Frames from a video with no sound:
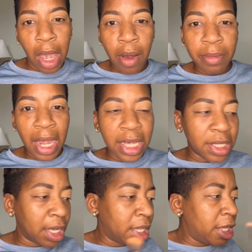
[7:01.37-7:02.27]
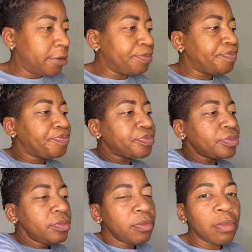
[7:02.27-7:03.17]
I'm nice and clean.
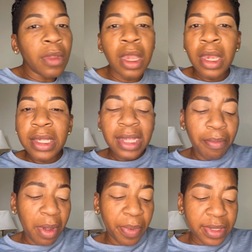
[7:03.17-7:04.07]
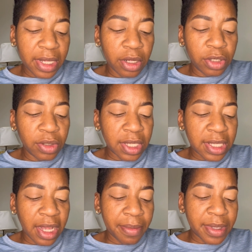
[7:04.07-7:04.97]
Some people still do the
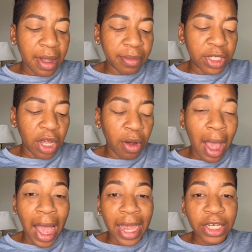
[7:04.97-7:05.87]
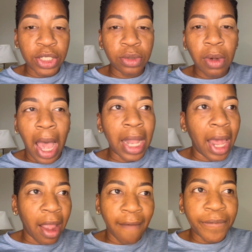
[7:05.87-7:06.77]
steps, some don't. I do. I
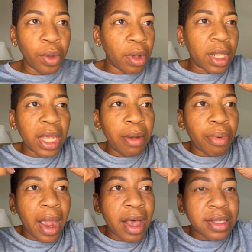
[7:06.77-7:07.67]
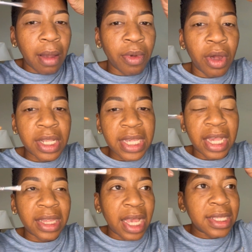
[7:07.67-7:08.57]
like a full clean brow, so I'm going to take
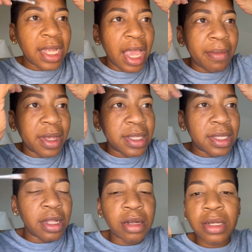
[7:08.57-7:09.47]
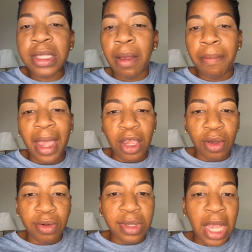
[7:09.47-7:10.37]
that same concealer. Some may use